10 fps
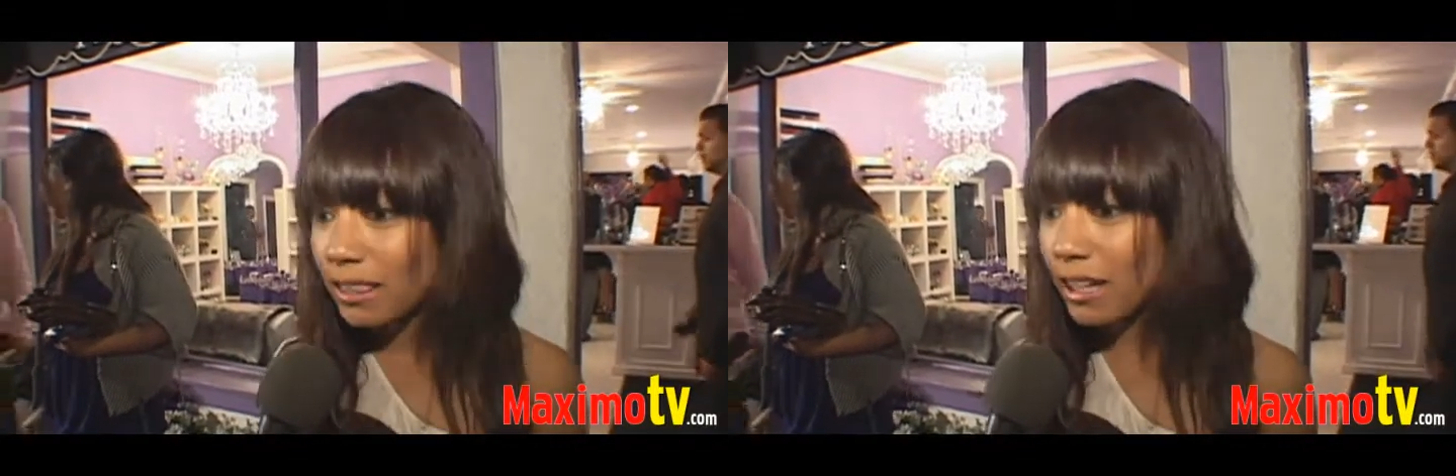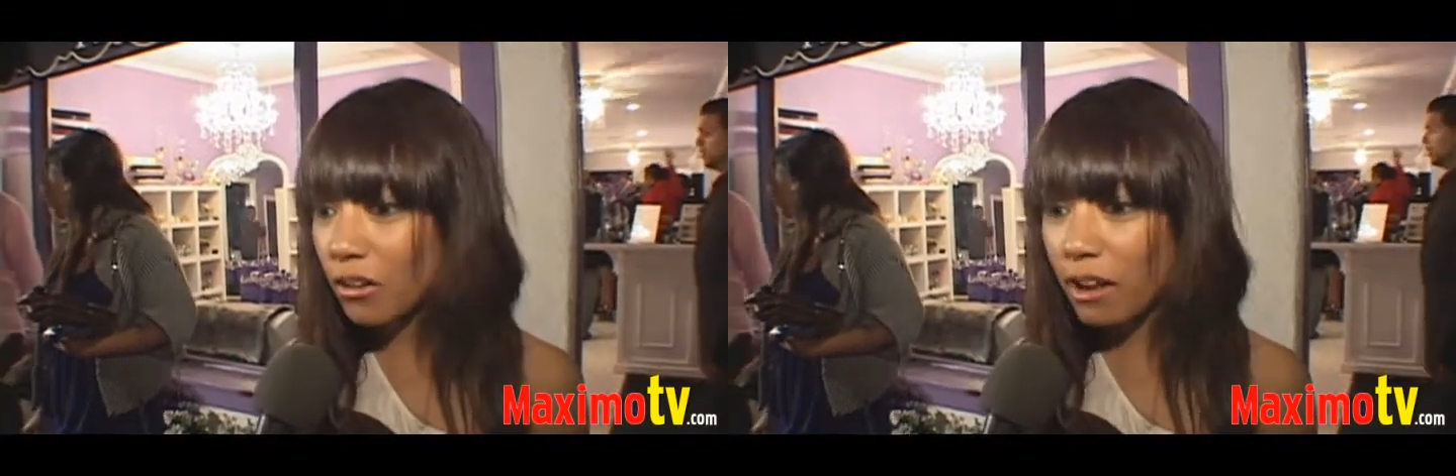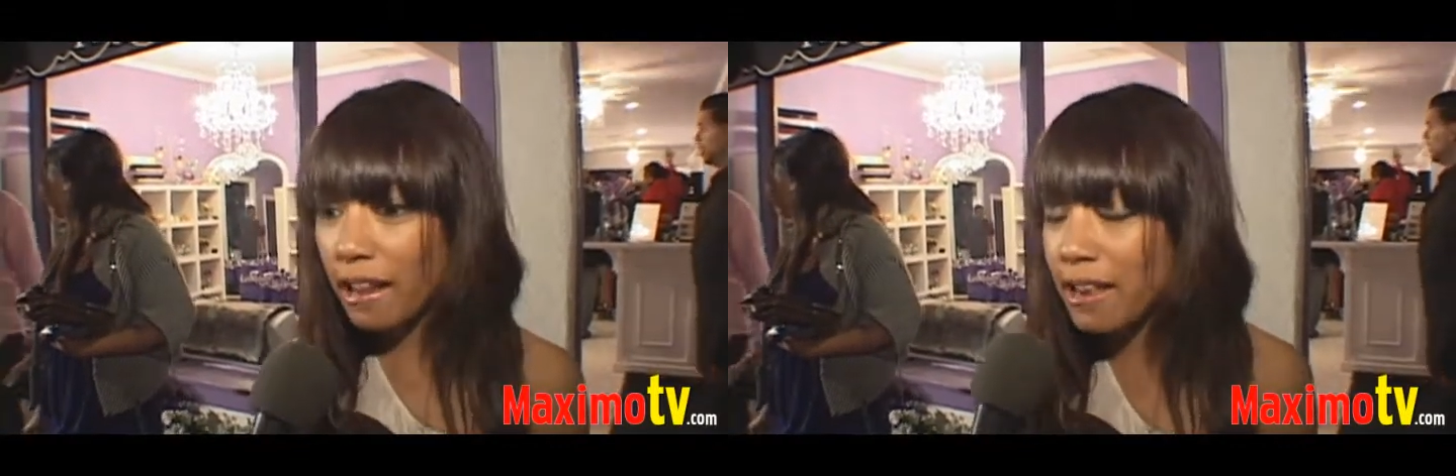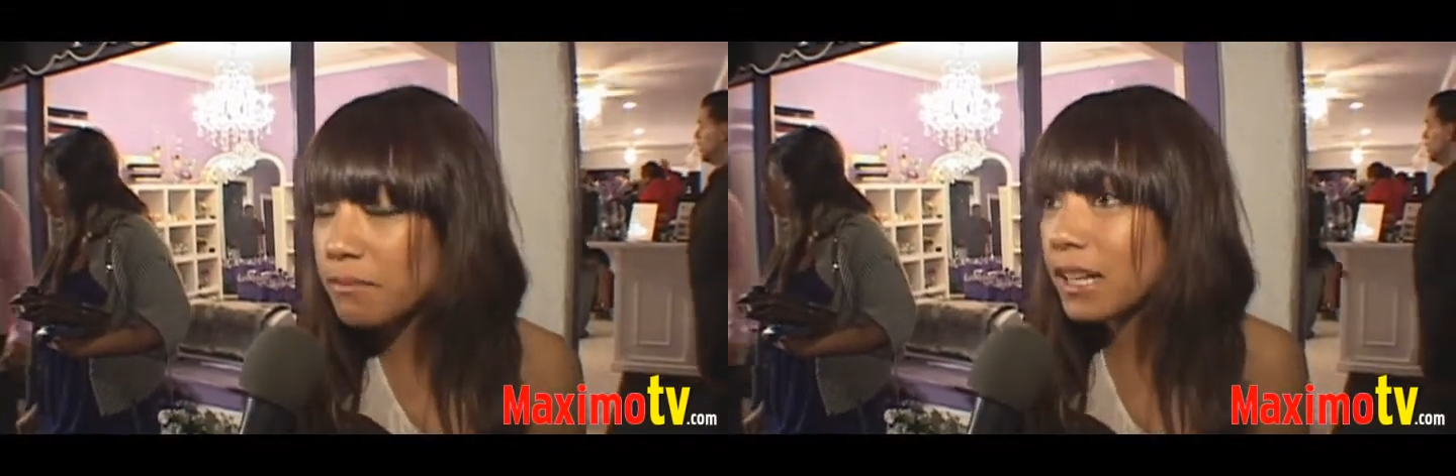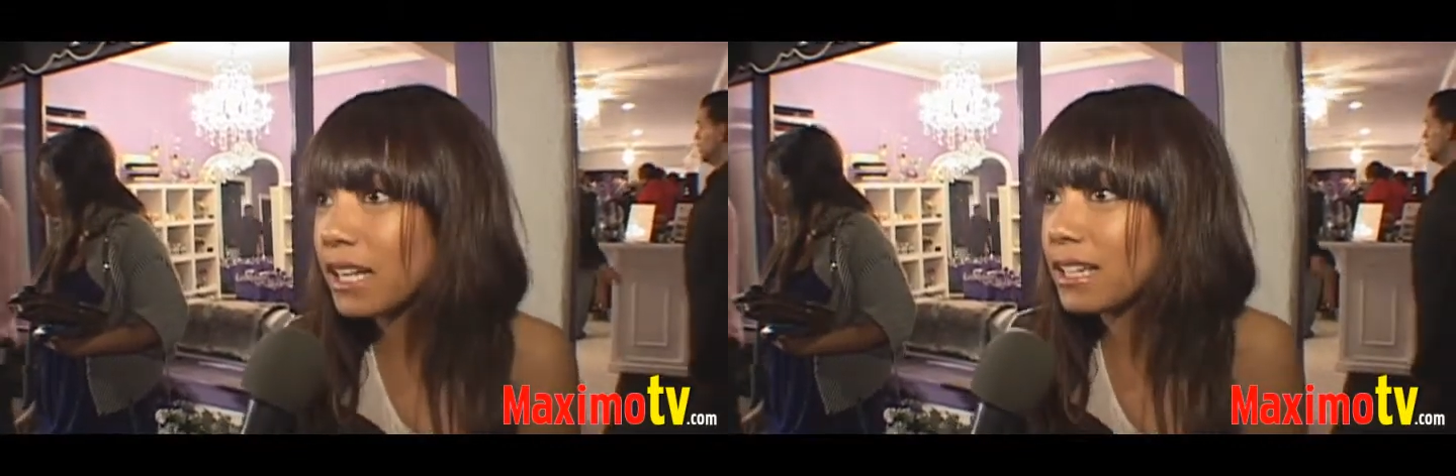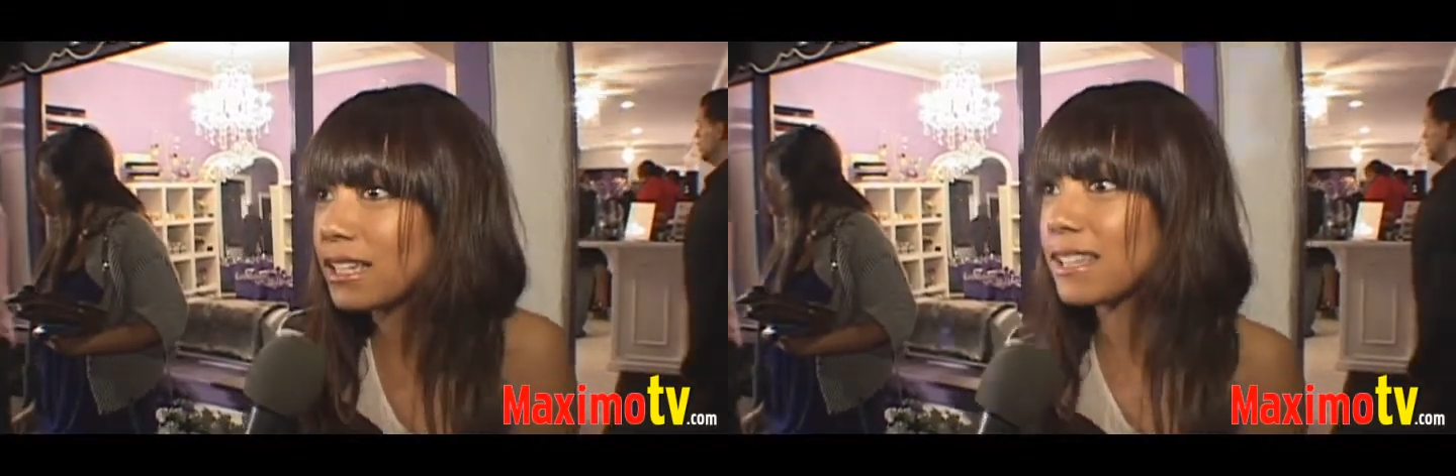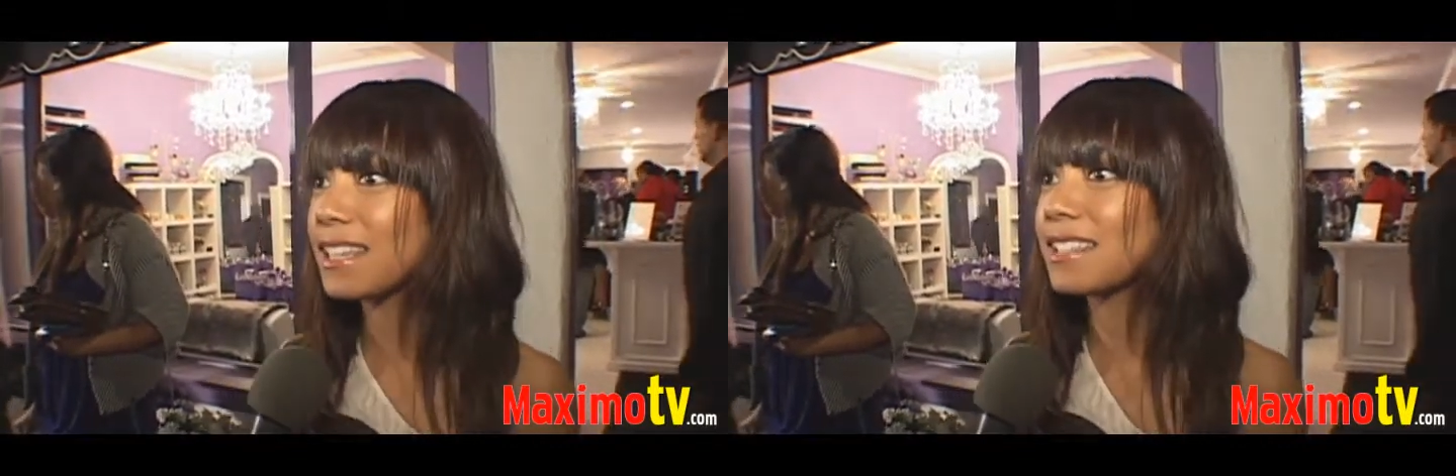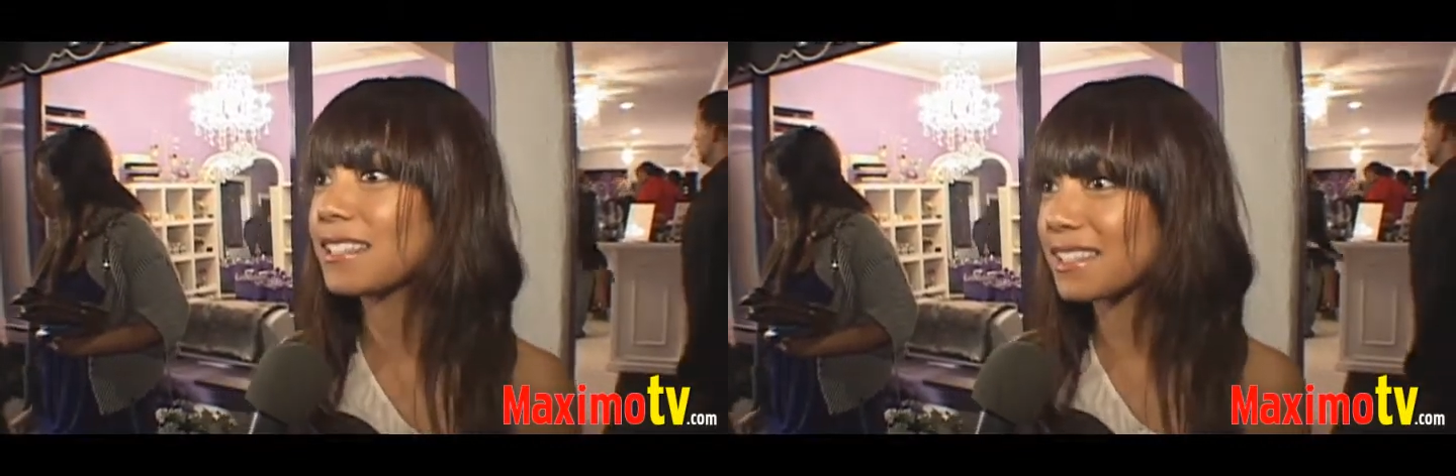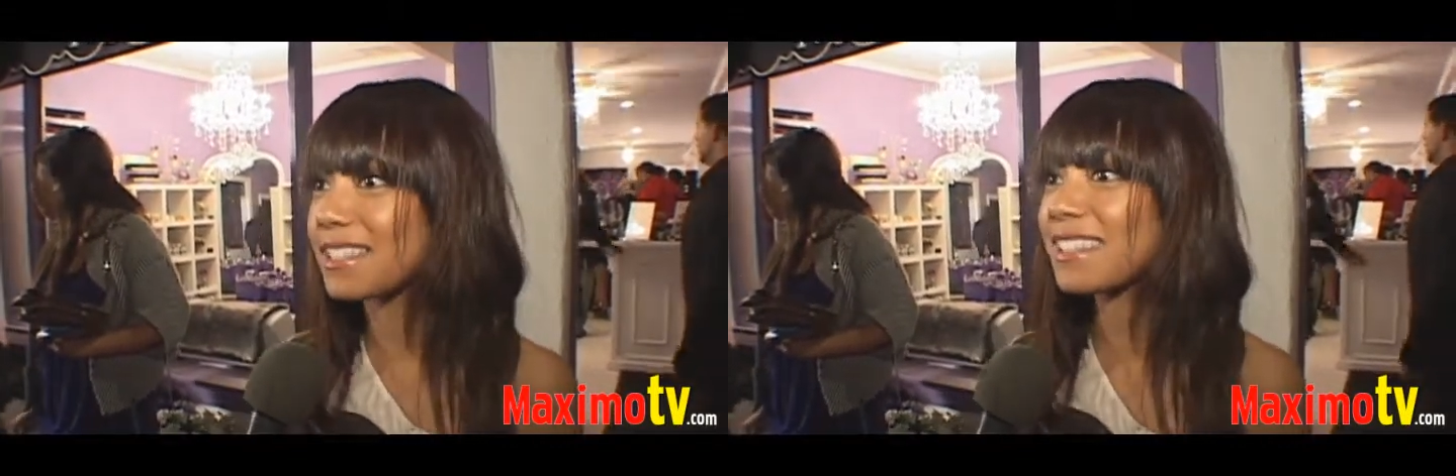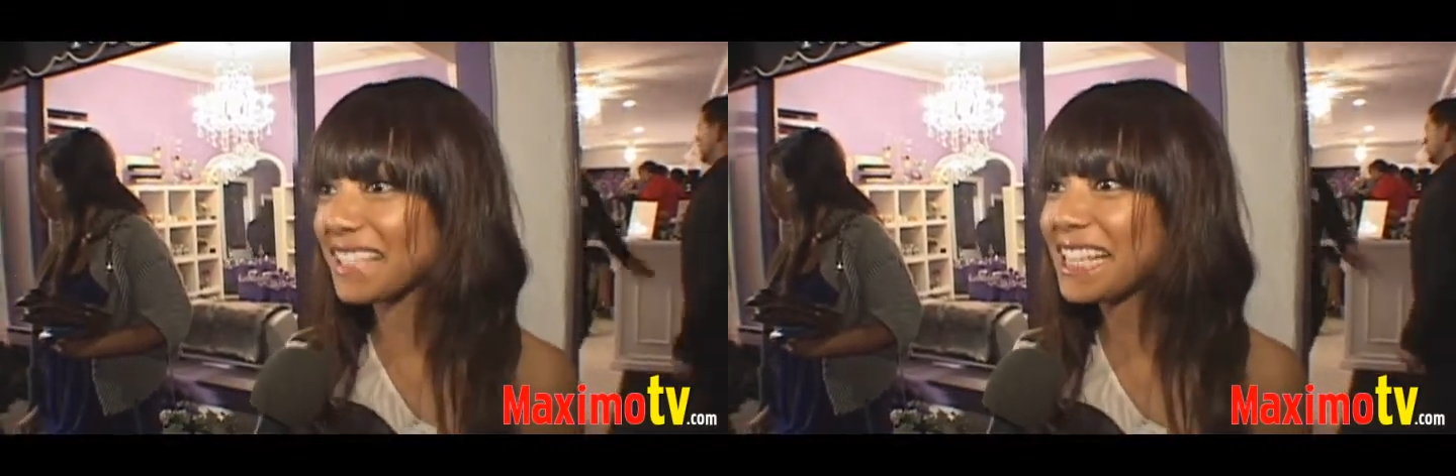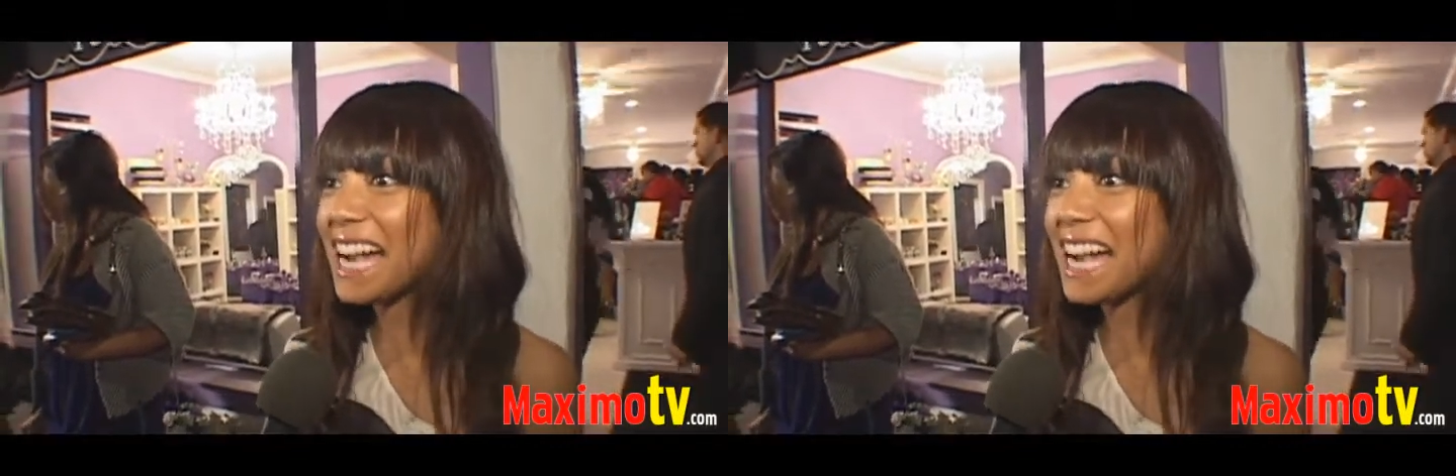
Lil Kim. Like it's,